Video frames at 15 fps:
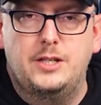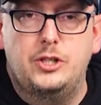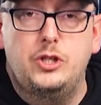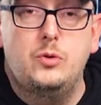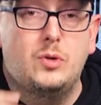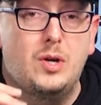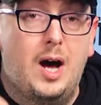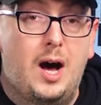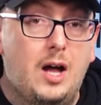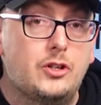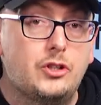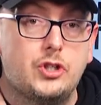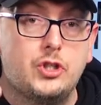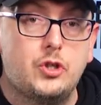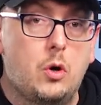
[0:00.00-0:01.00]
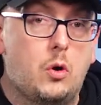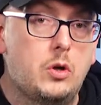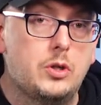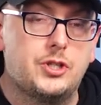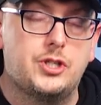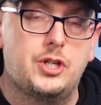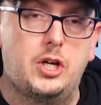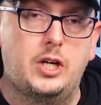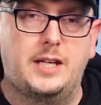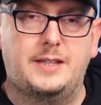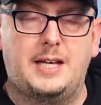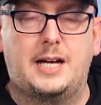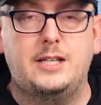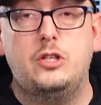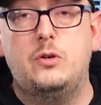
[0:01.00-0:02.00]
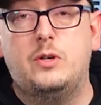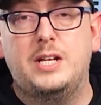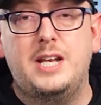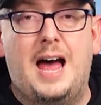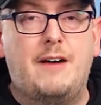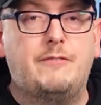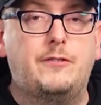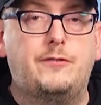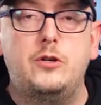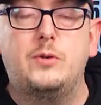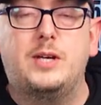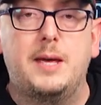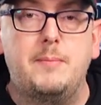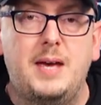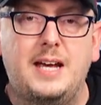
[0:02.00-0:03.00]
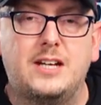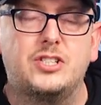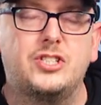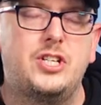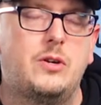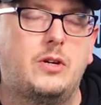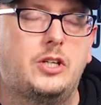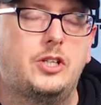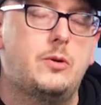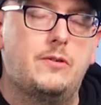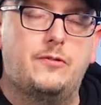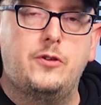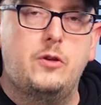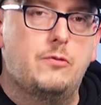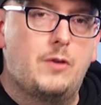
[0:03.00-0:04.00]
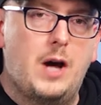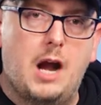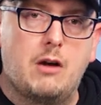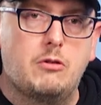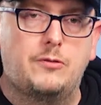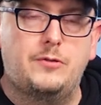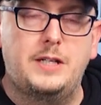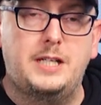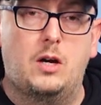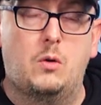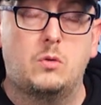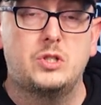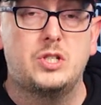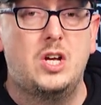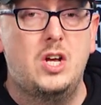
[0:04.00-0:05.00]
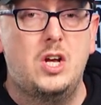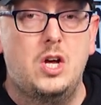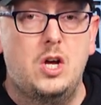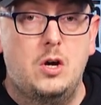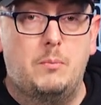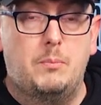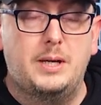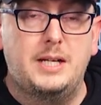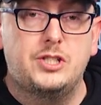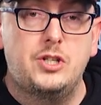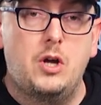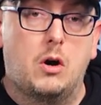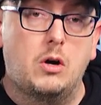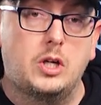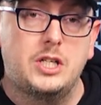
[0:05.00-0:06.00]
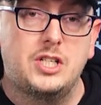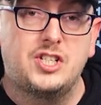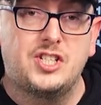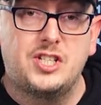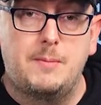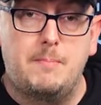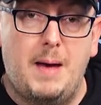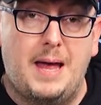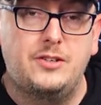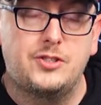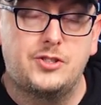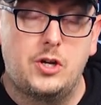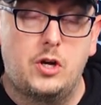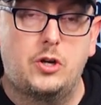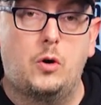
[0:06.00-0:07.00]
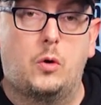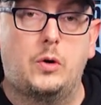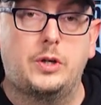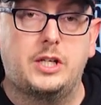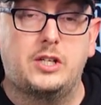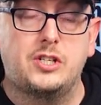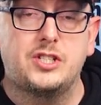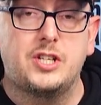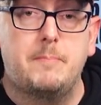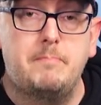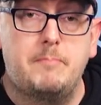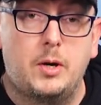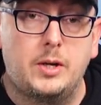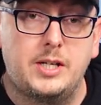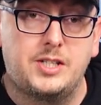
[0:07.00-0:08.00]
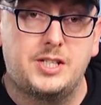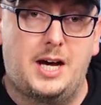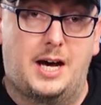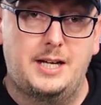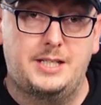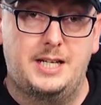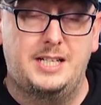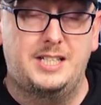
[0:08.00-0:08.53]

You can't short circuit that. You can have a few gimmicks, you can do a few viral videos, but it's not going to cement an audience and monetize it.